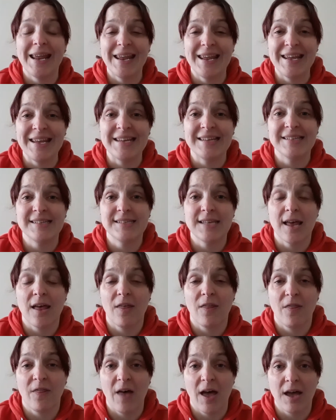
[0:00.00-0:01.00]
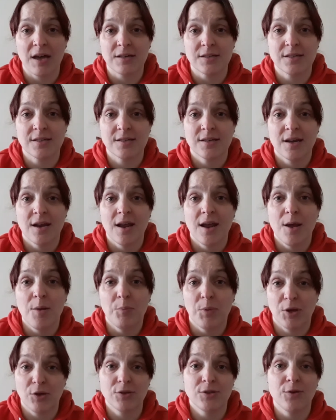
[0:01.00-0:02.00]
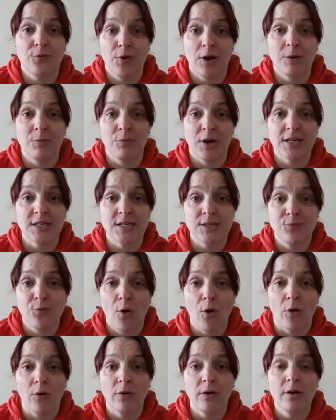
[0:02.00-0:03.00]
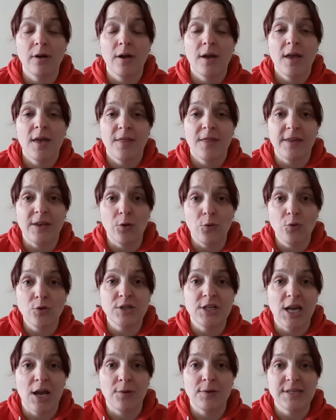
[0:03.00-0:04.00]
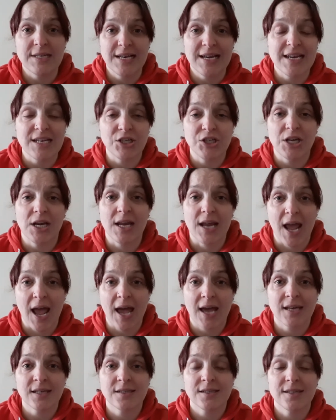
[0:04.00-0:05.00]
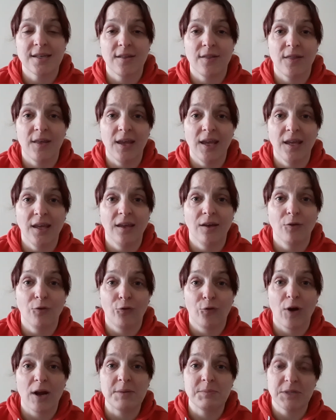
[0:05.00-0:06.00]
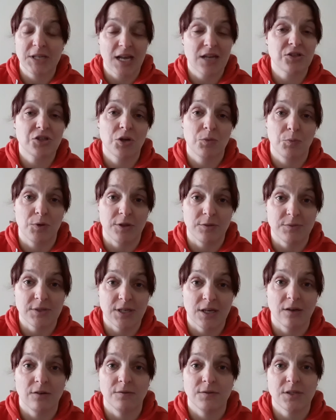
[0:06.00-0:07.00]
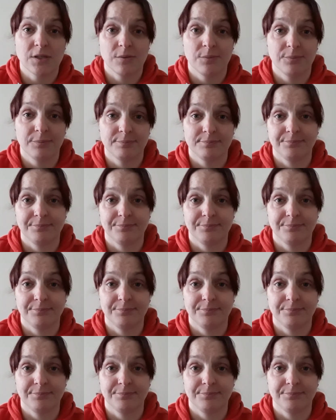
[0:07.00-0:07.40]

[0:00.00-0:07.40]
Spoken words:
is that because the frame rate is wrong, the audio is glitching as the frames catch up with themselves.